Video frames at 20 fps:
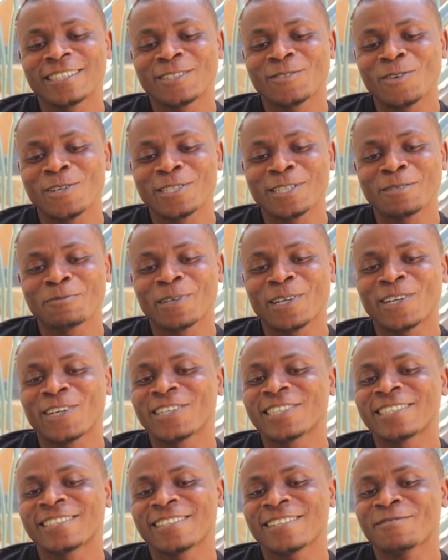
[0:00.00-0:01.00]
It wasn't
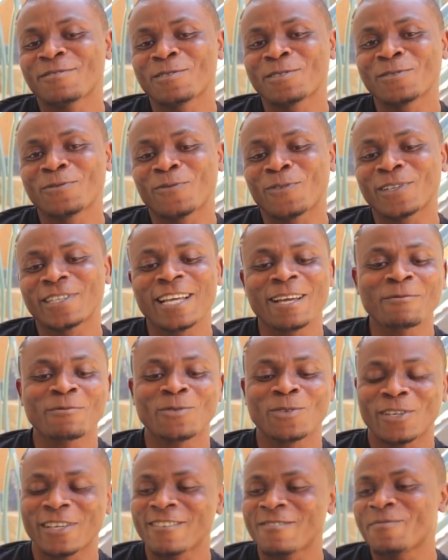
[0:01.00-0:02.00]
because even for them
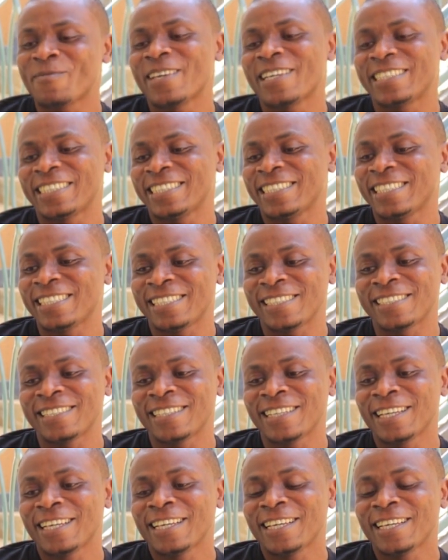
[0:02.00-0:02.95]
to give me a release,